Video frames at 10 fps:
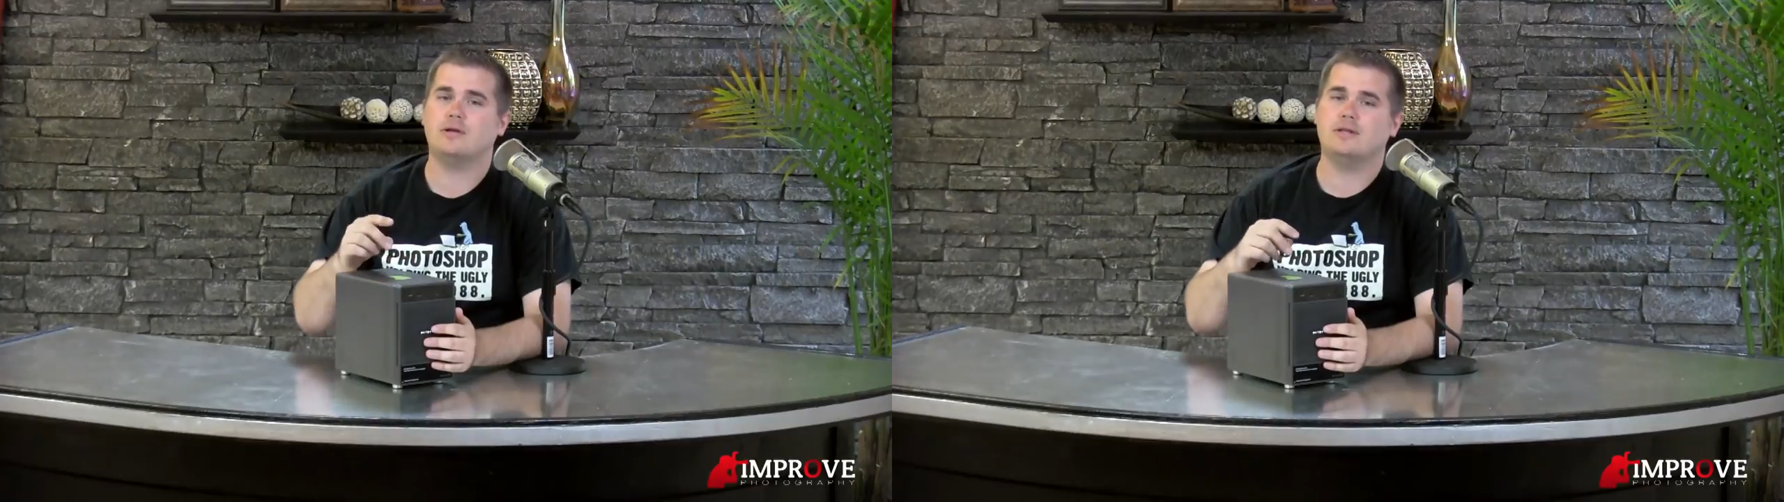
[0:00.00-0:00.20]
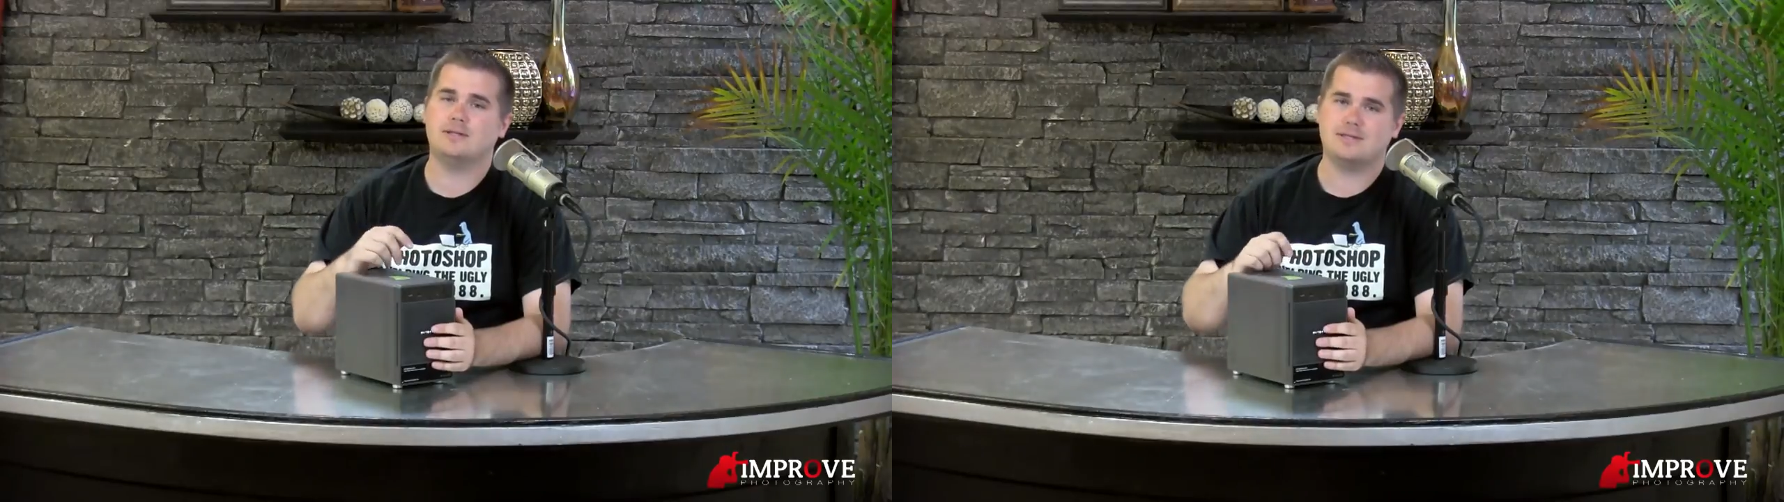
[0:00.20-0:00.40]

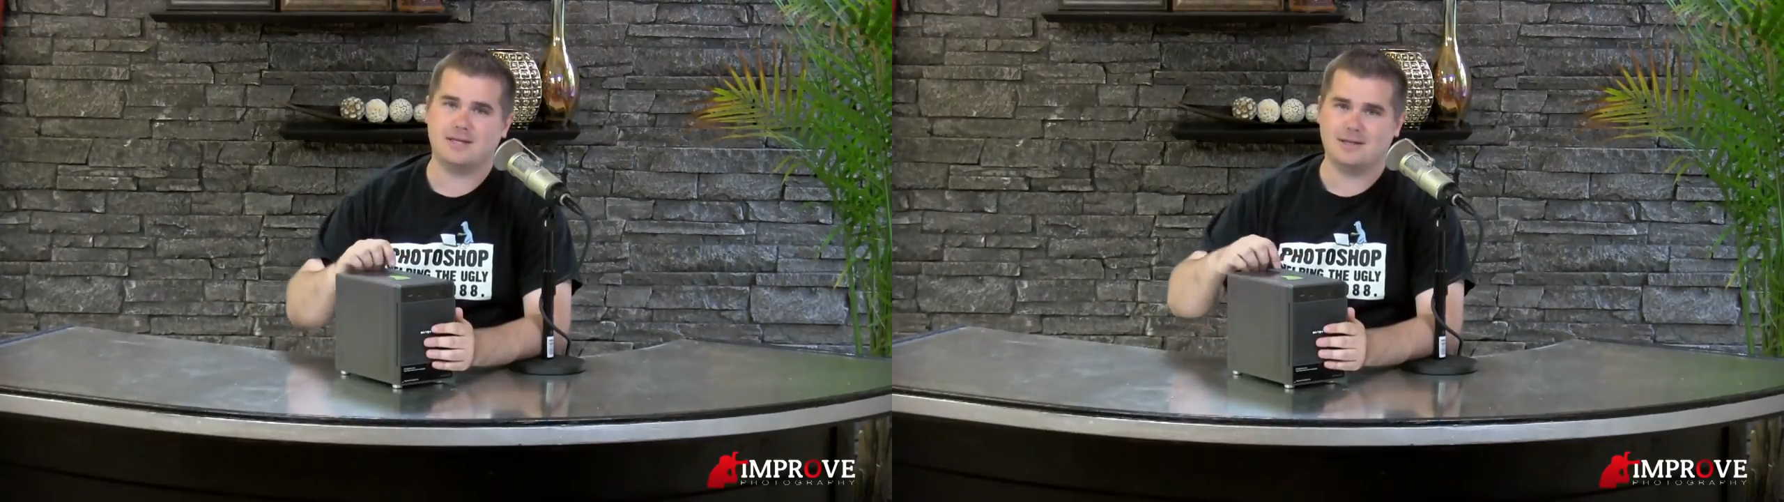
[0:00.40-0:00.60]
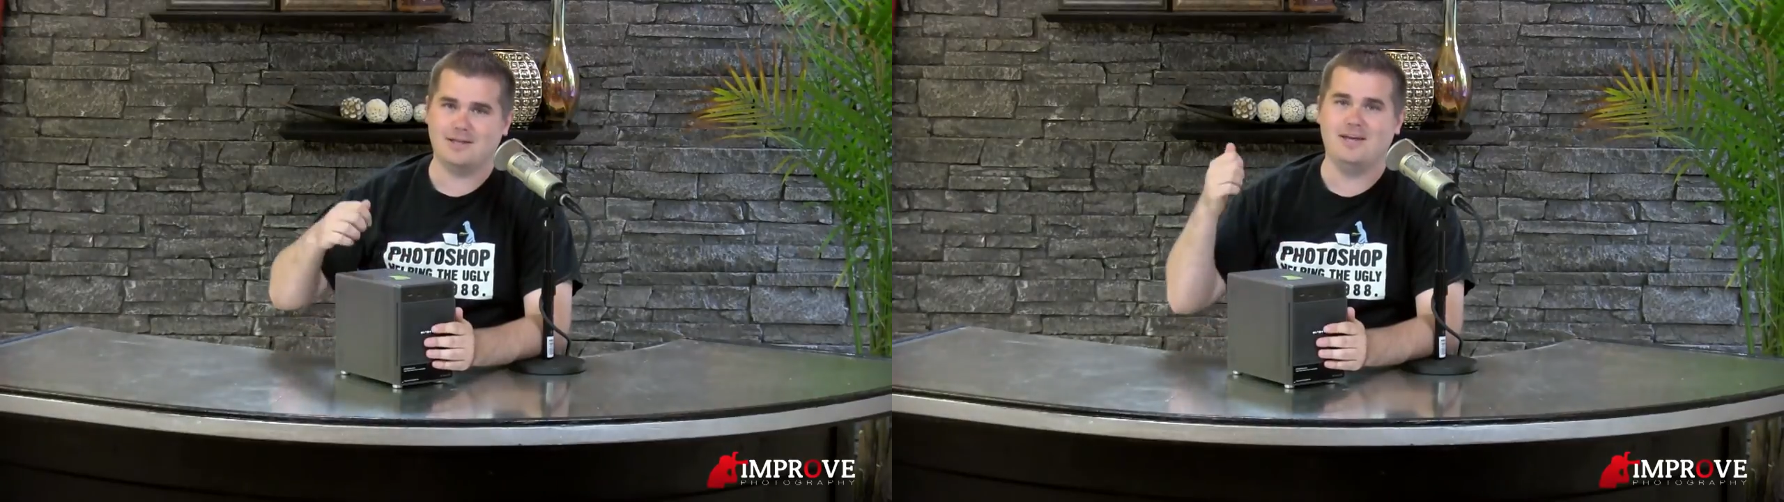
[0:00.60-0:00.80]
and then
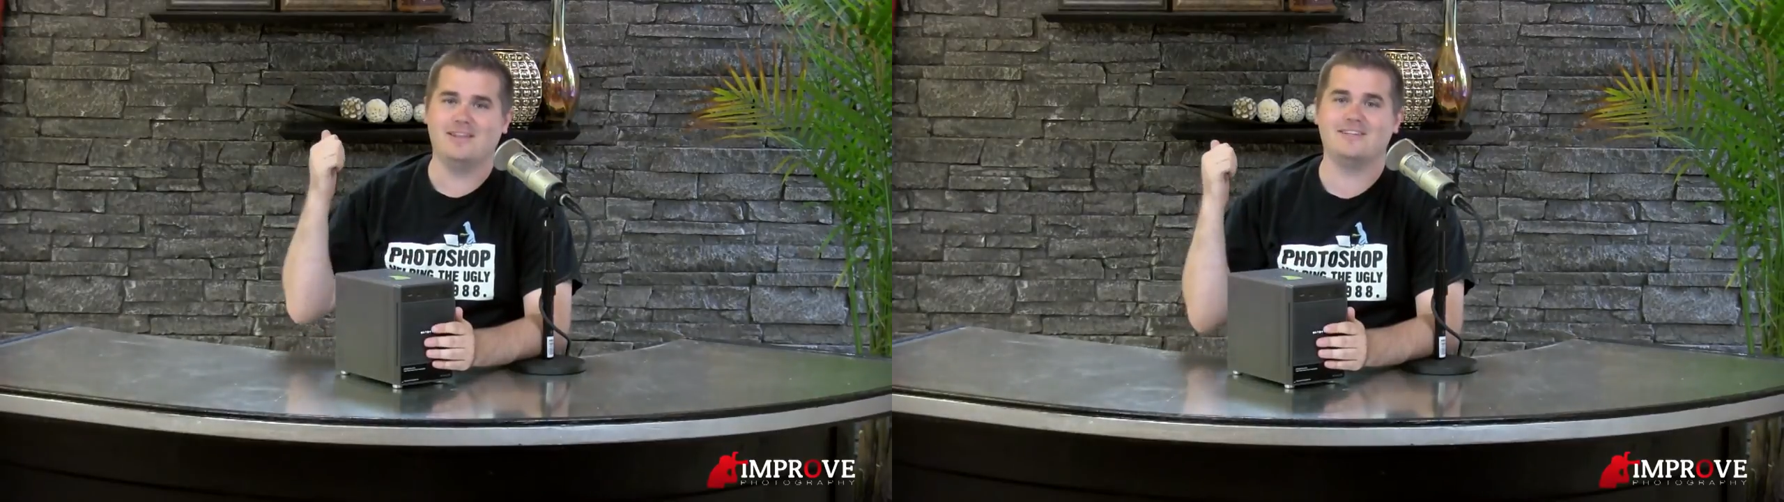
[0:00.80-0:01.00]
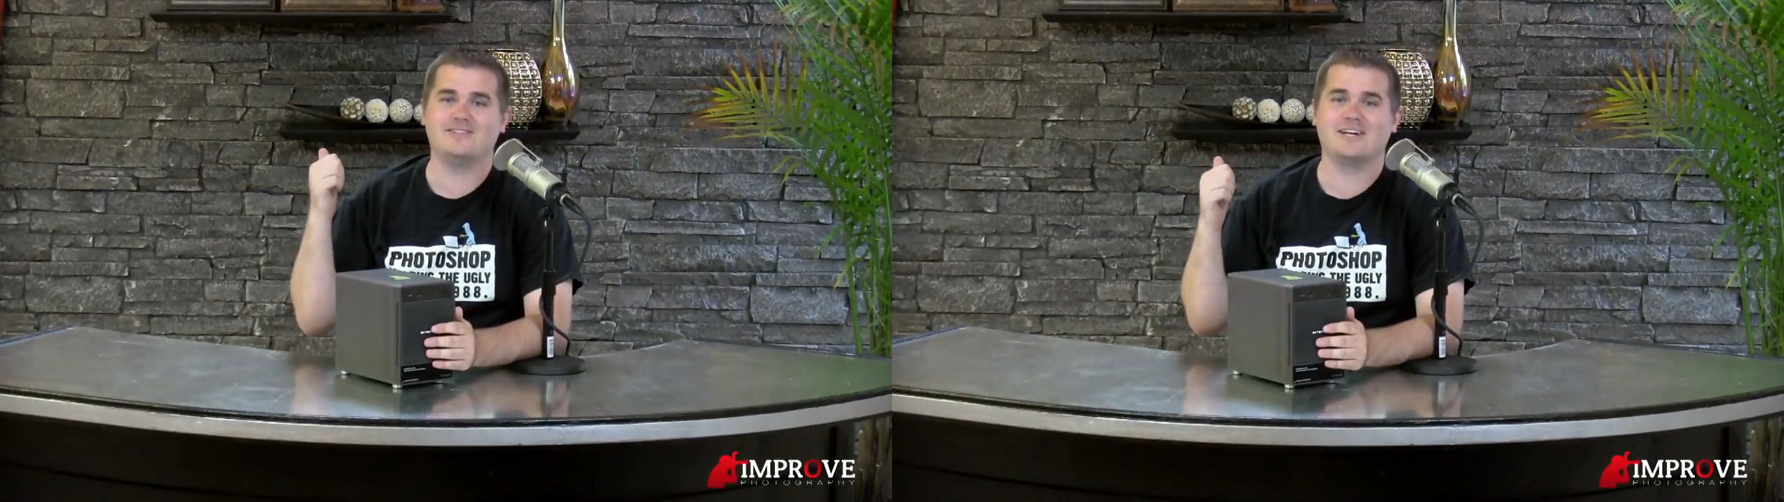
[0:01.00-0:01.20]
suddenly
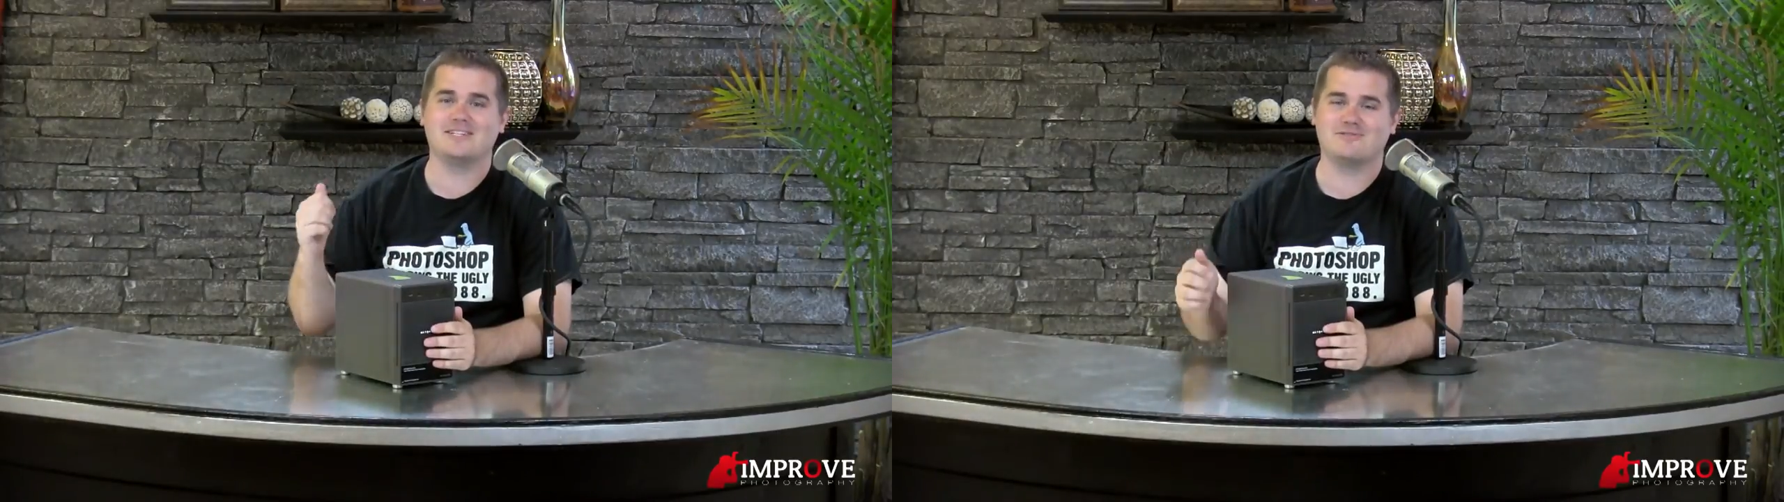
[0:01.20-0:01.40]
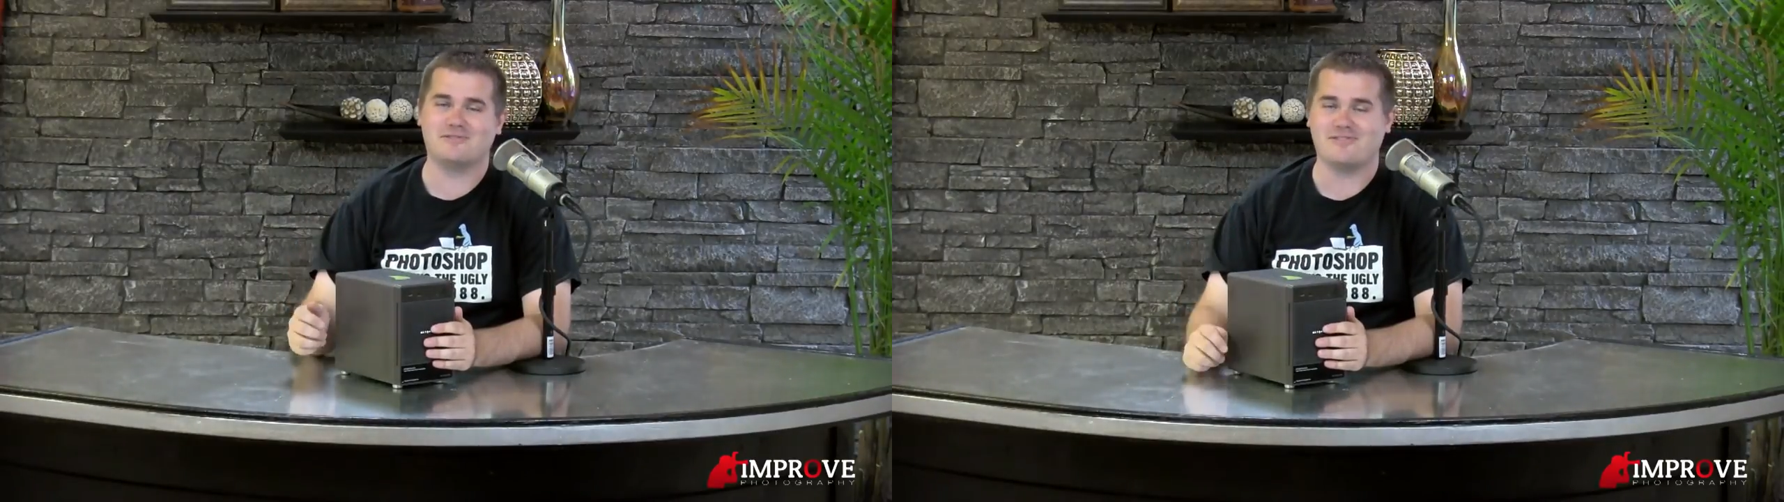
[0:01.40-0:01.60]
the transfer